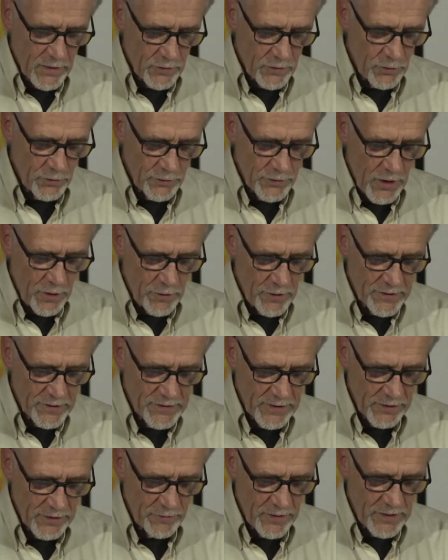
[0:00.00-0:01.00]
You'll notice
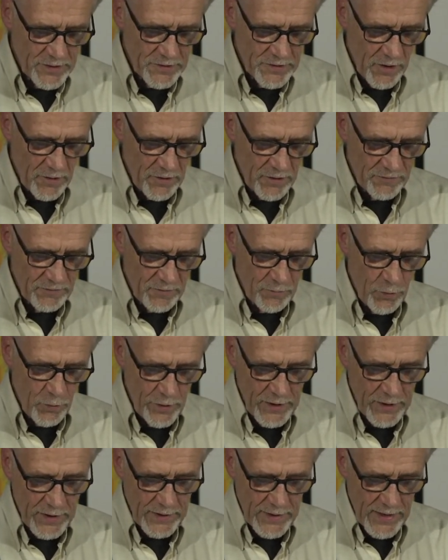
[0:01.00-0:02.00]
that GreenStar is
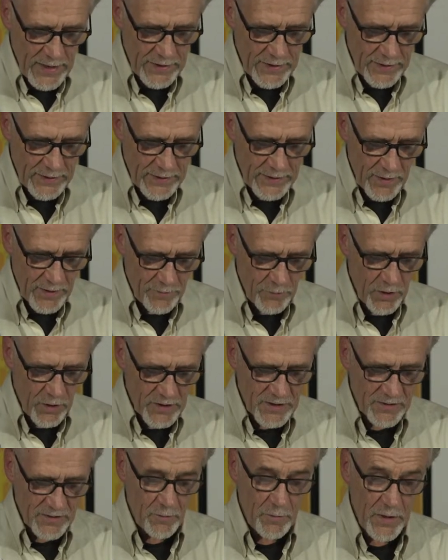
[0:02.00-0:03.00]
reporting a net income
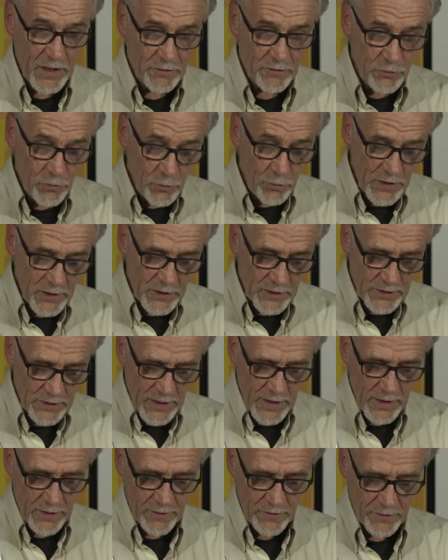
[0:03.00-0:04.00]
loss of about $2 million
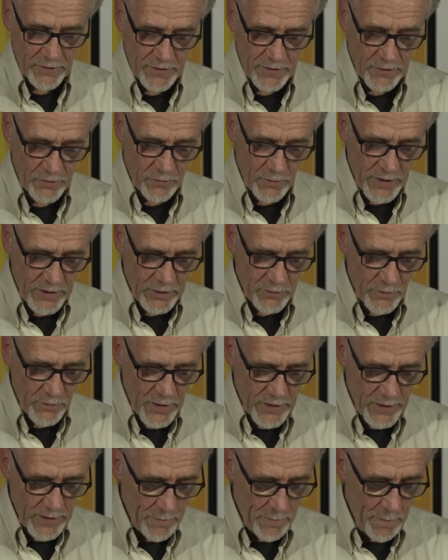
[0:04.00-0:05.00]
in
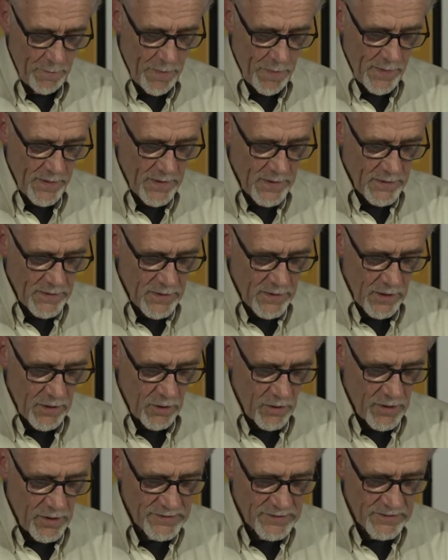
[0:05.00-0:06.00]
2020. A
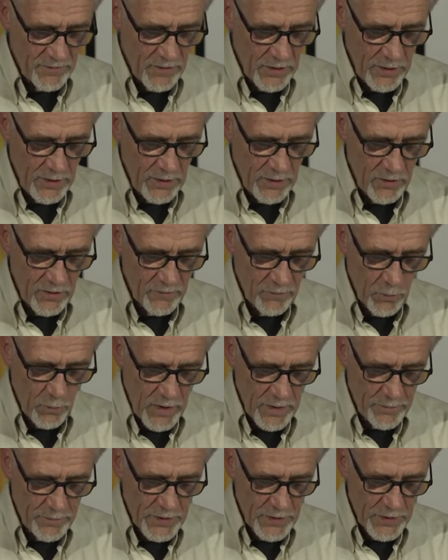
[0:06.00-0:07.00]
loss of a little over
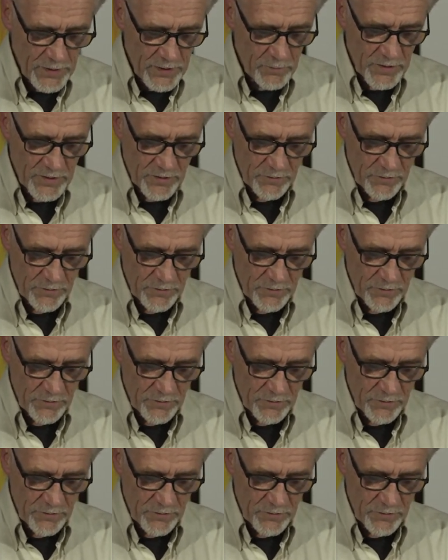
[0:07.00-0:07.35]
$1 million was